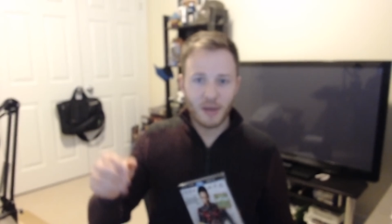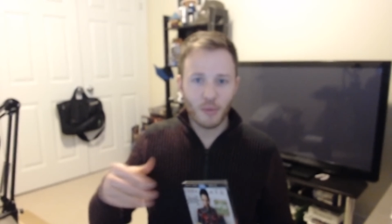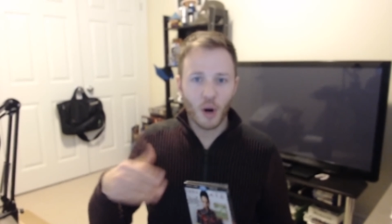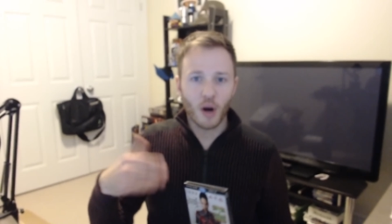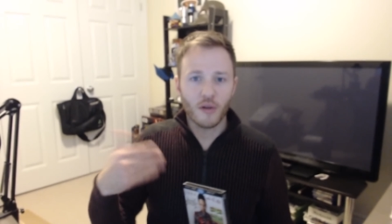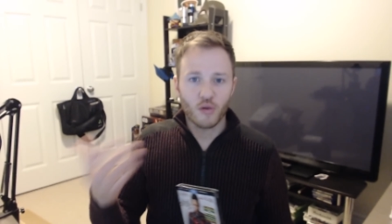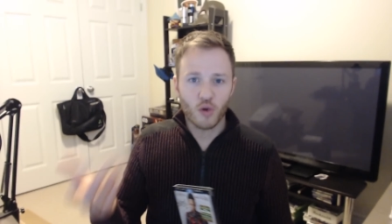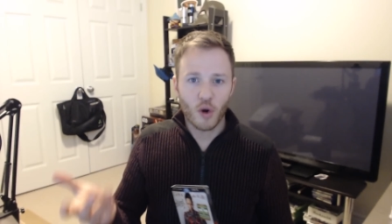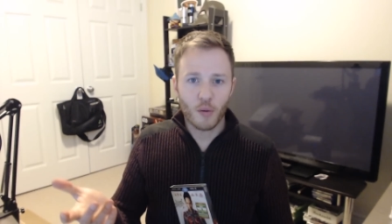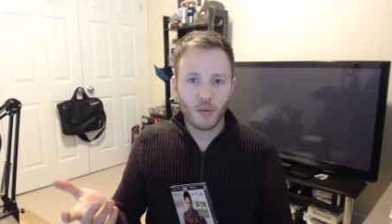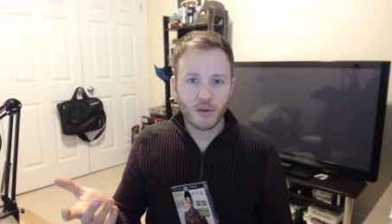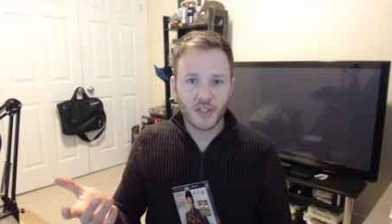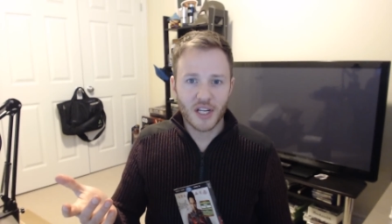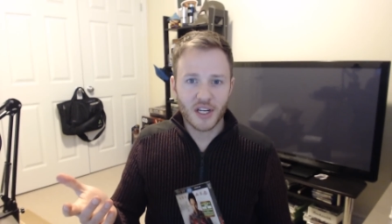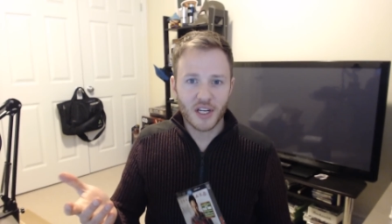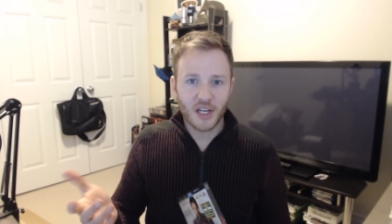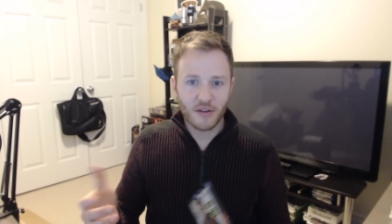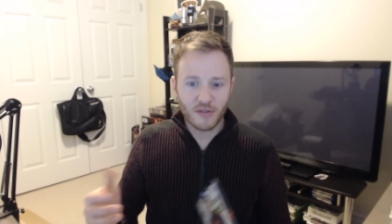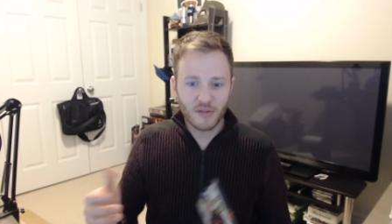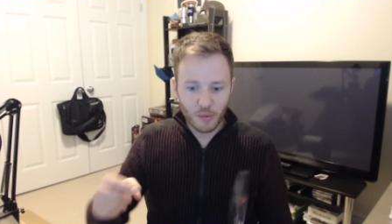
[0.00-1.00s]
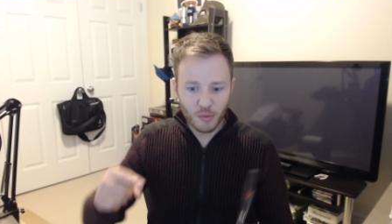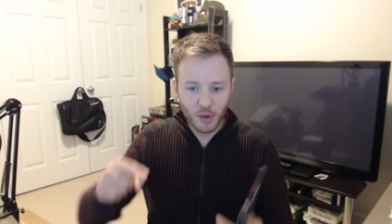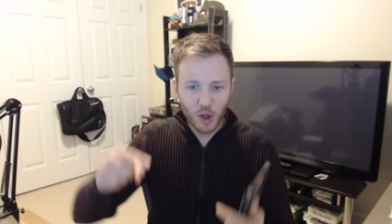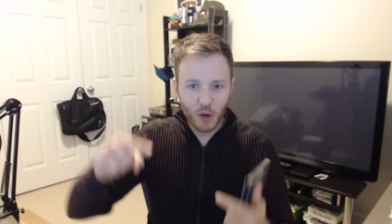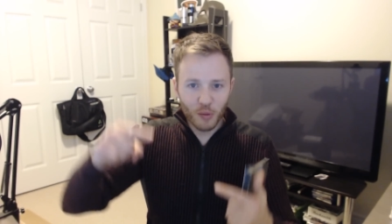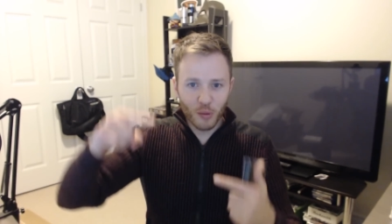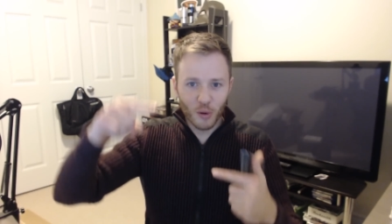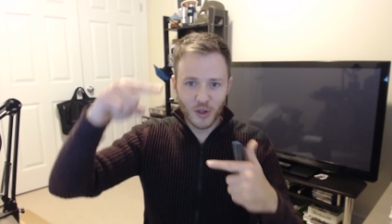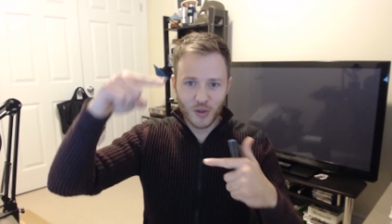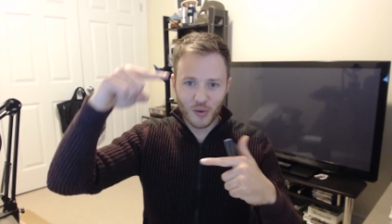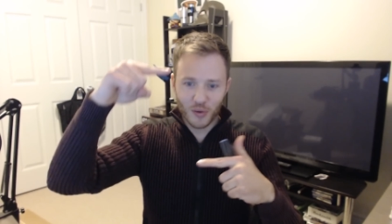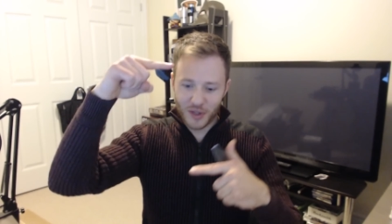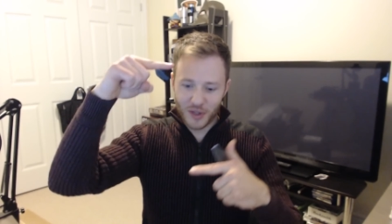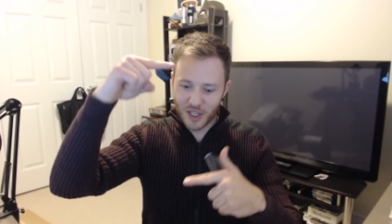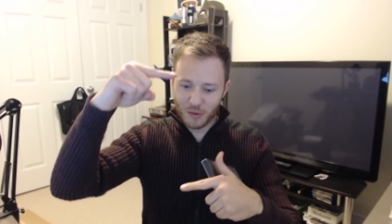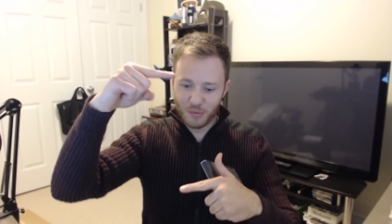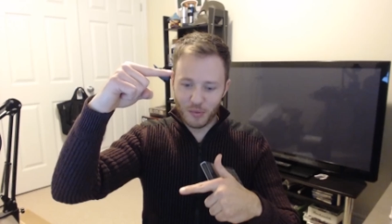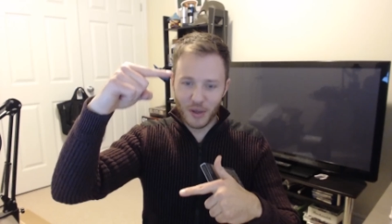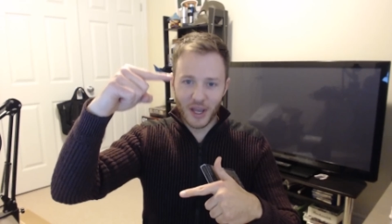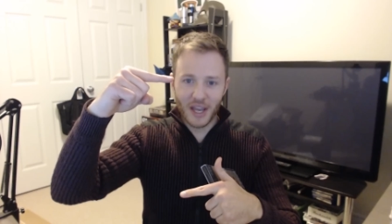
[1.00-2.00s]
Marvel representatives, and the billboards were
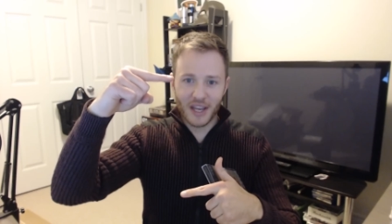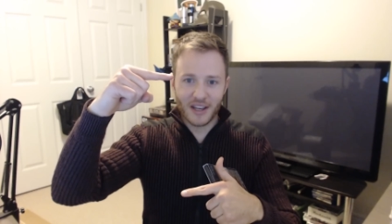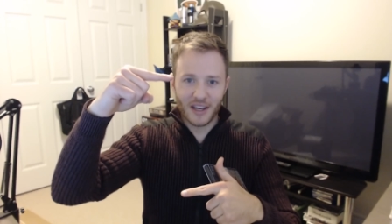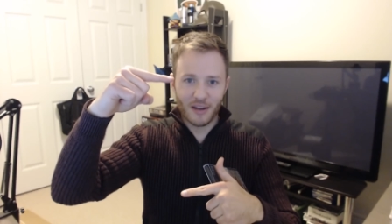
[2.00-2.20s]
this big,